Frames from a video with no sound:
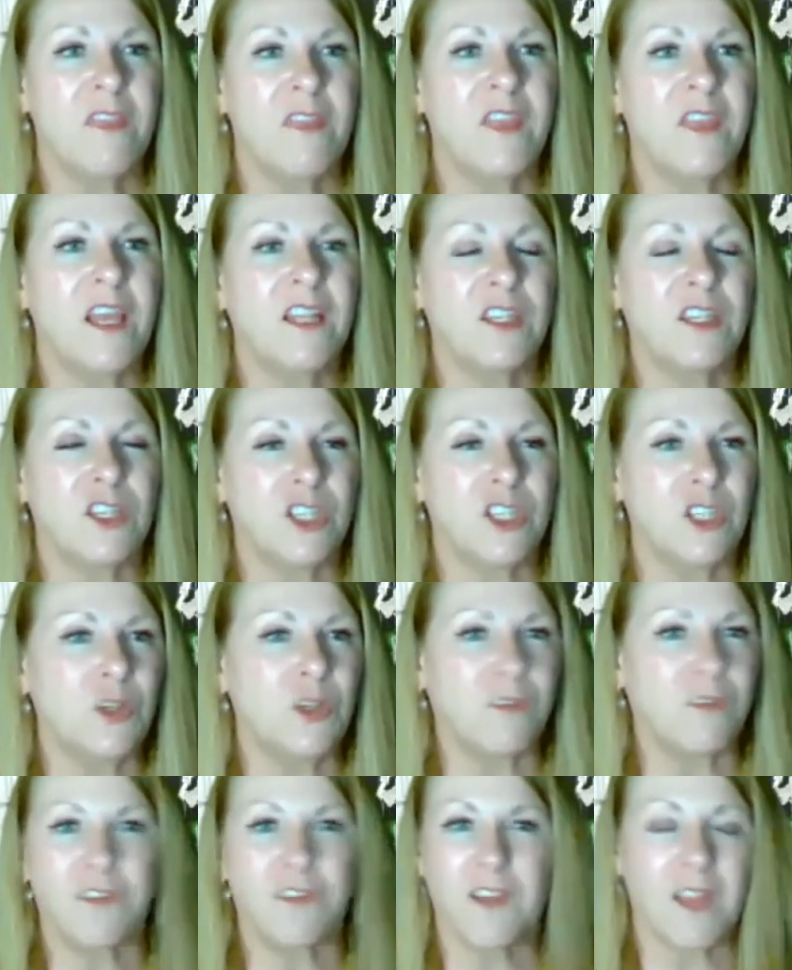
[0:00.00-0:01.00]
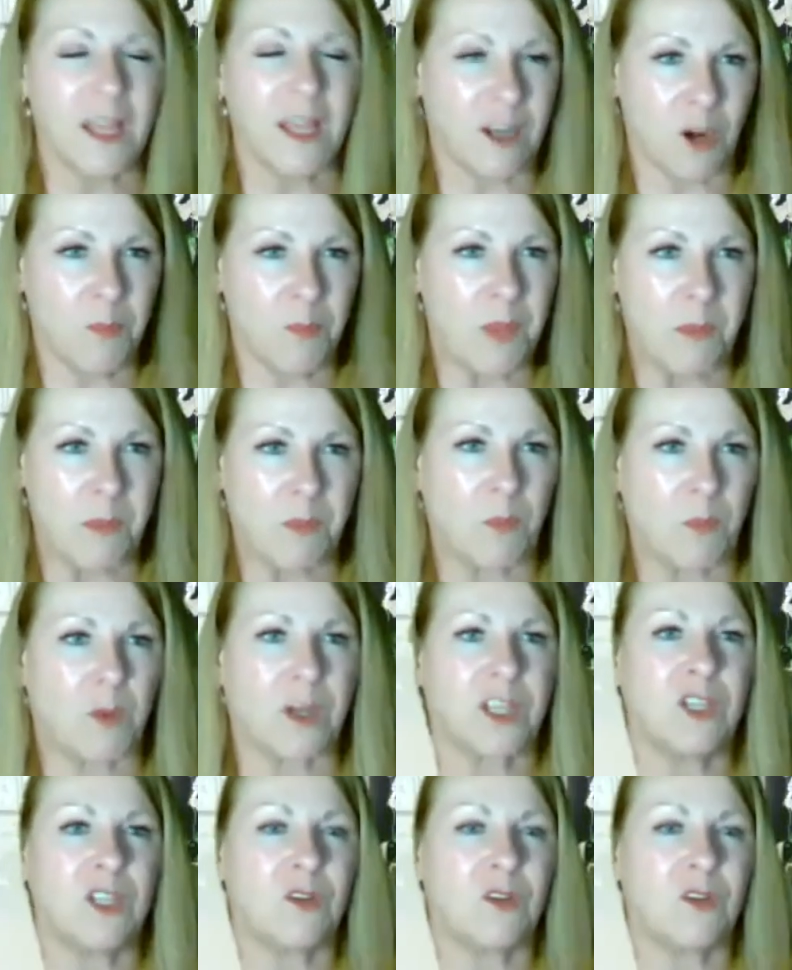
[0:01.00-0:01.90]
then you don't fill out our paperwork.